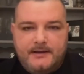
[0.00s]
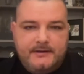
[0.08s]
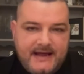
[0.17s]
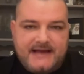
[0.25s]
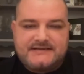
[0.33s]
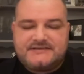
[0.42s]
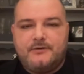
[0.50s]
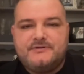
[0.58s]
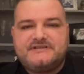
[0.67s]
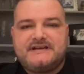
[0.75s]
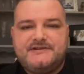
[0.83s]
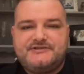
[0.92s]
Yes, I
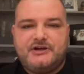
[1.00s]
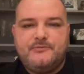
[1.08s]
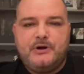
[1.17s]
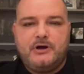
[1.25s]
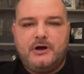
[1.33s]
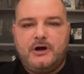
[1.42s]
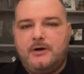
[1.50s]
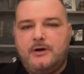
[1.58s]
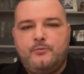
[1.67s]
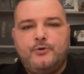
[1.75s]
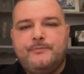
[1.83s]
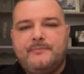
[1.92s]
would say so, but I
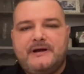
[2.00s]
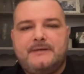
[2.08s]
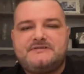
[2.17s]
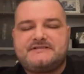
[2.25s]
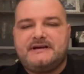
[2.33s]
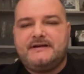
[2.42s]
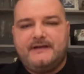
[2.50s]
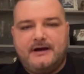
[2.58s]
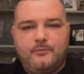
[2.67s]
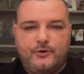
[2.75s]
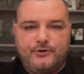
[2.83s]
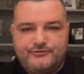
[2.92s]
wouldn't be able to say
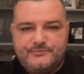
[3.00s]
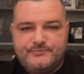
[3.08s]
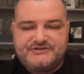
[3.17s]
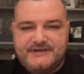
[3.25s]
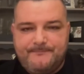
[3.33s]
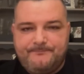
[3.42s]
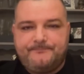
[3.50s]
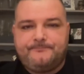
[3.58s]
that 100%.